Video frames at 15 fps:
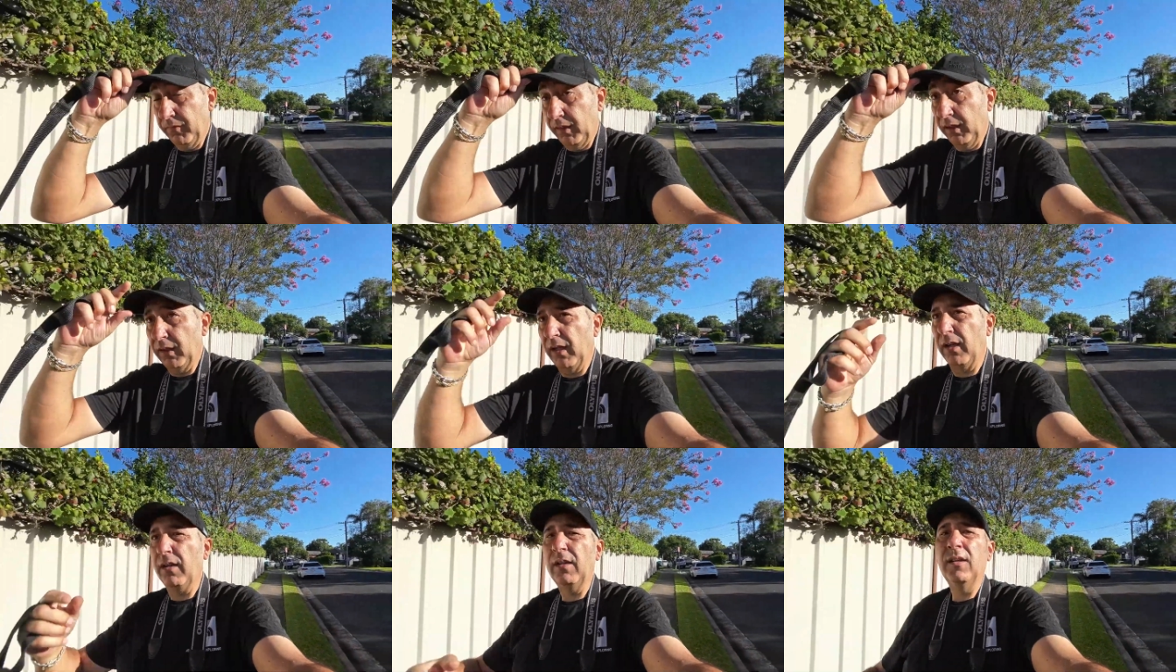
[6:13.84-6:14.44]
you
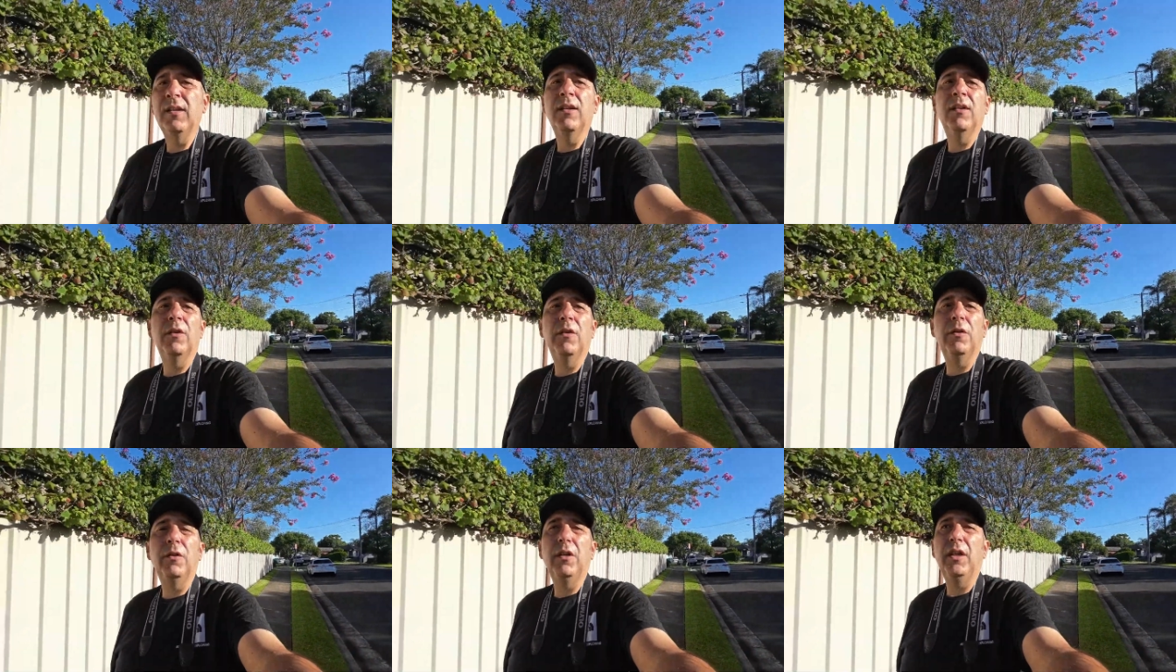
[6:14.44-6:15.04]
know,
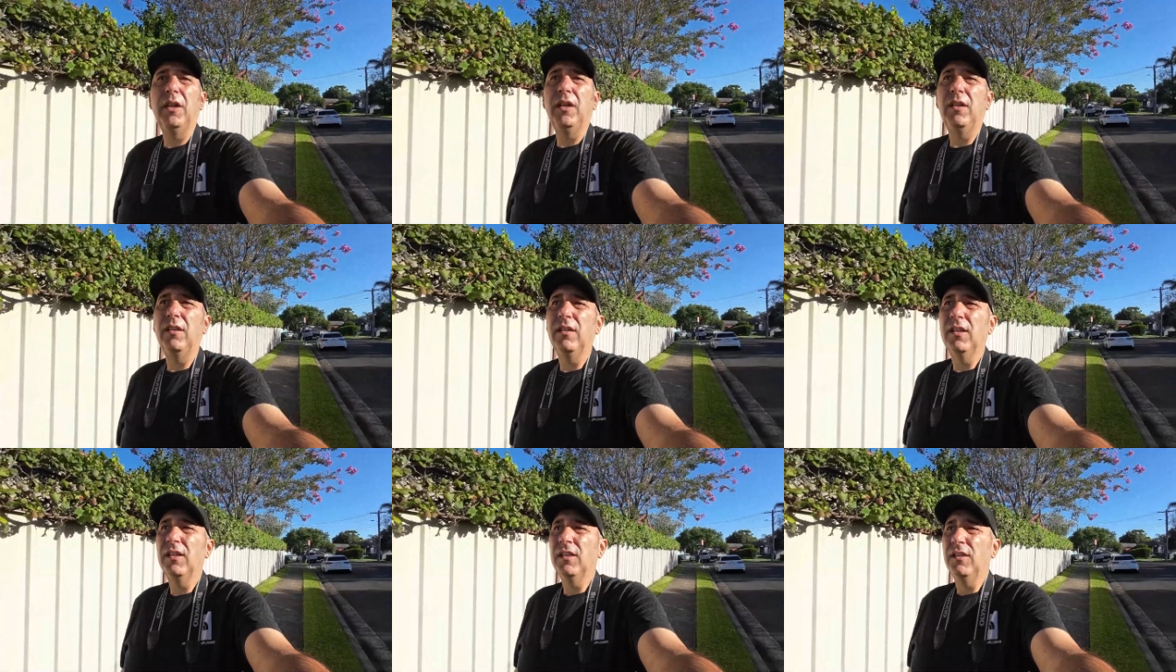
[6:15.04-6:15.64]
early
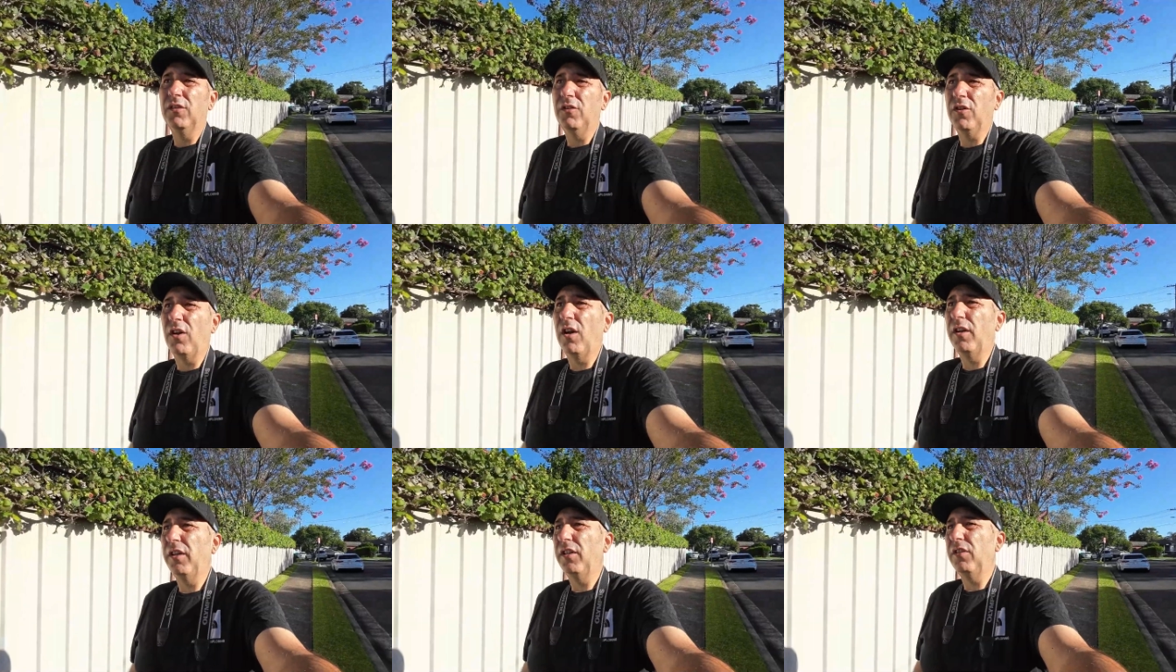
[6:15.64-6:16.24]

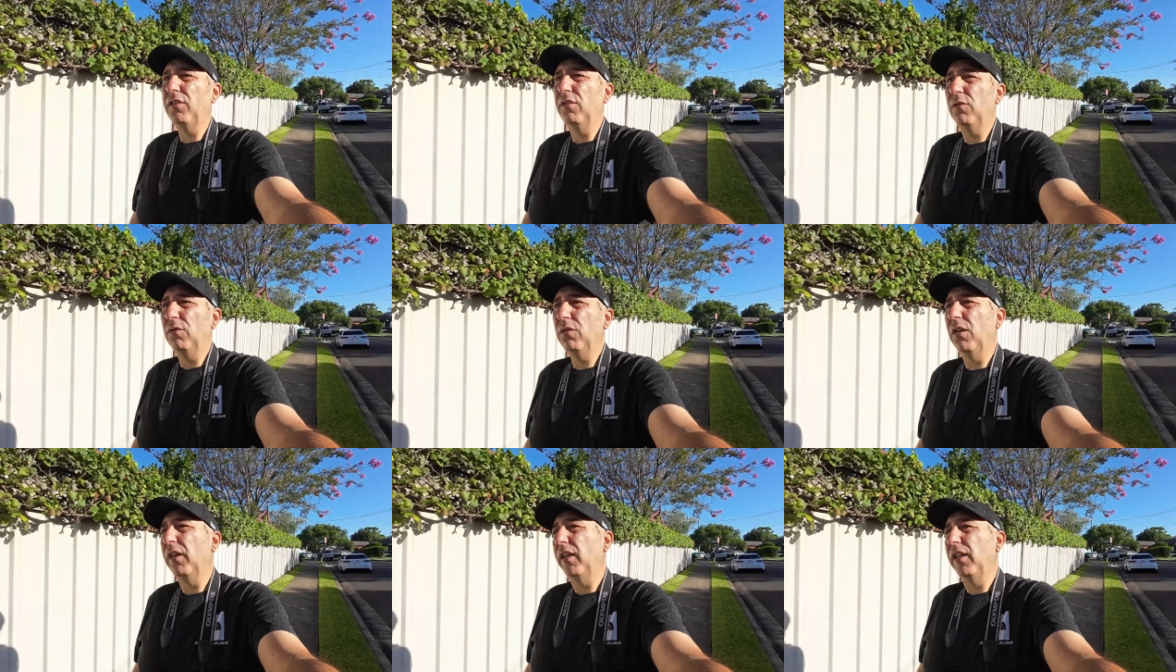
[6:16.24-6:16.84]
90s
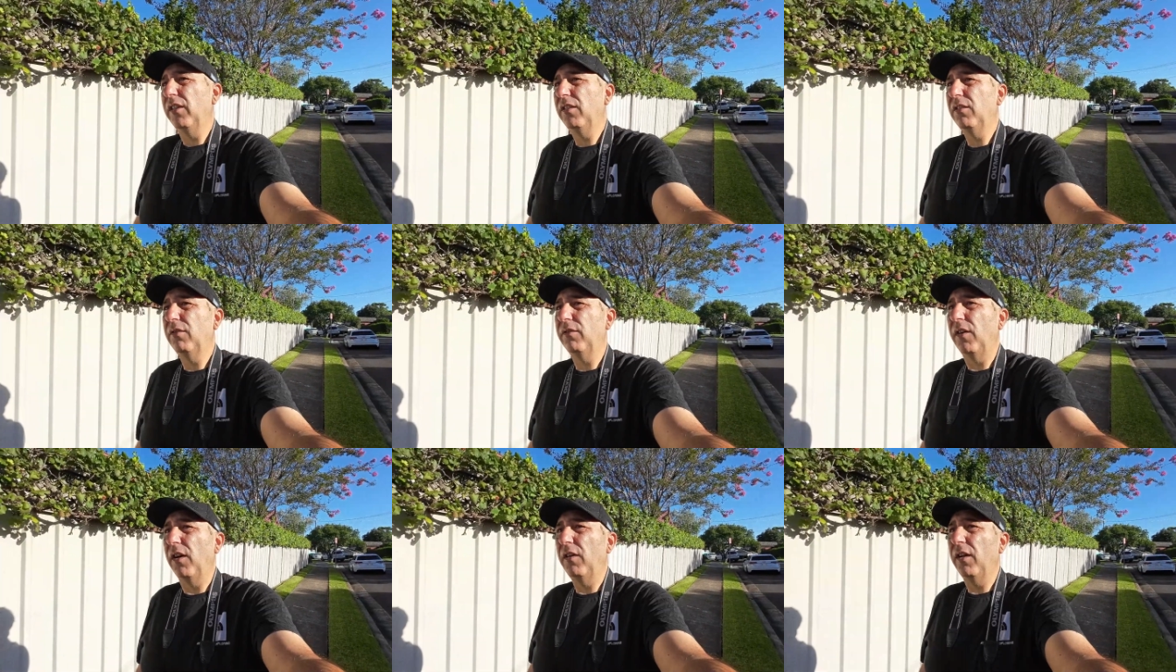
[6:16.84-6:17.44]
look, I guess.
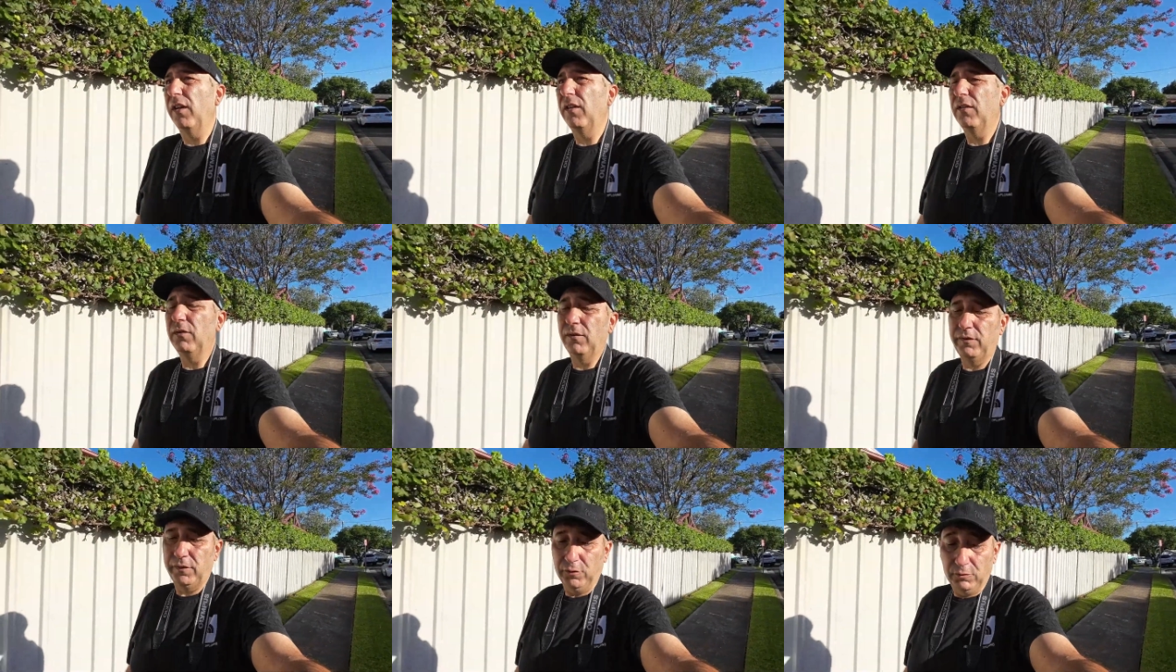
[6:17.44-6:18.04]
Photo,
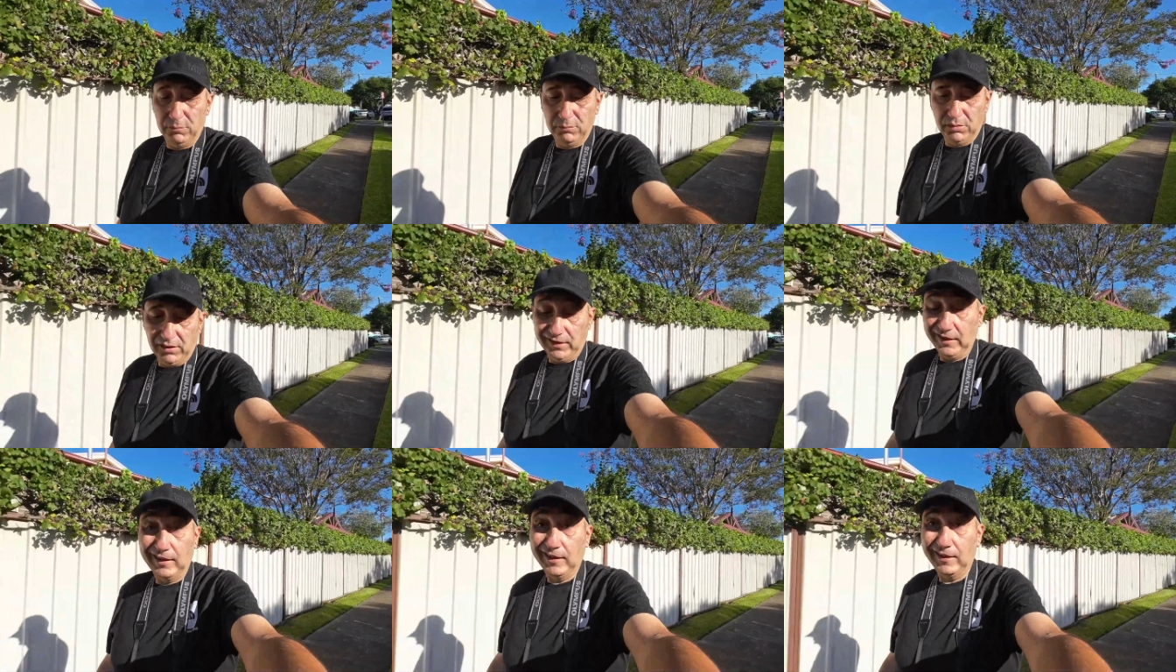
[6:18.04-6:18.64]
film,
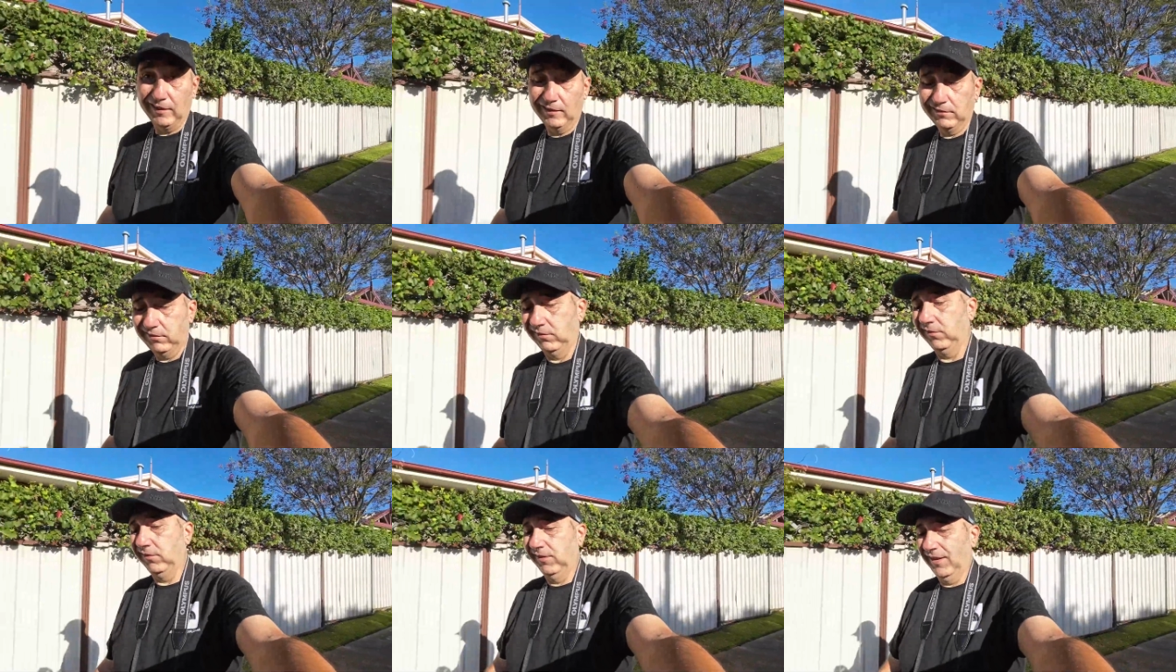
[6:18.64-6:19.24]
I don't
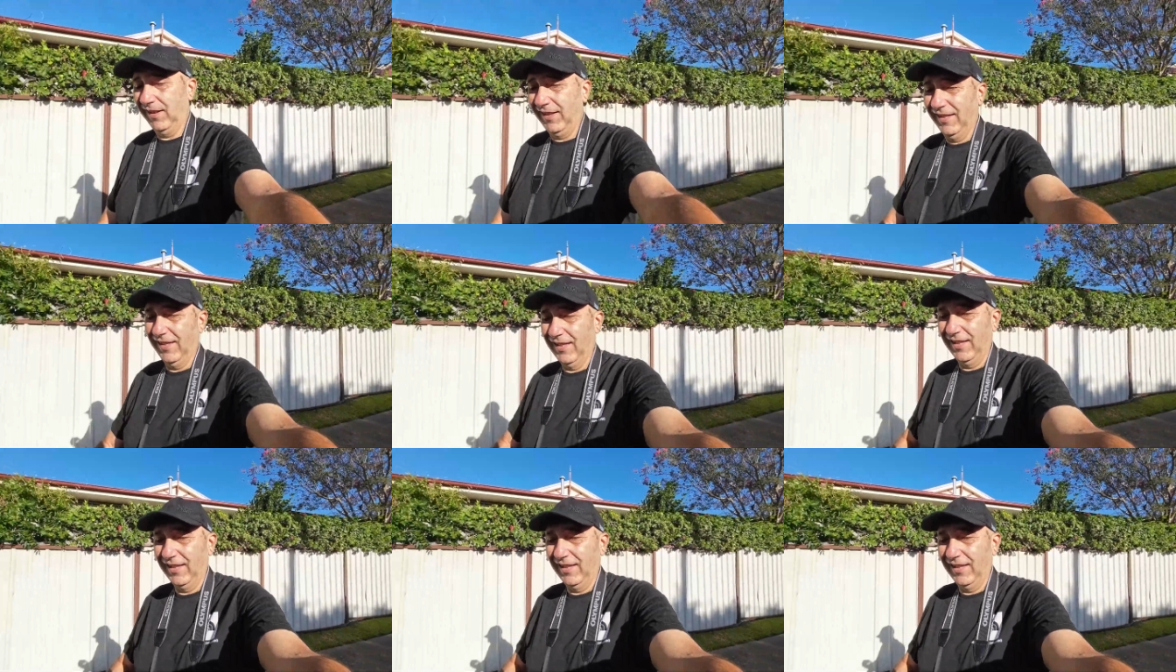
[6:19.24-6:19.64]
know.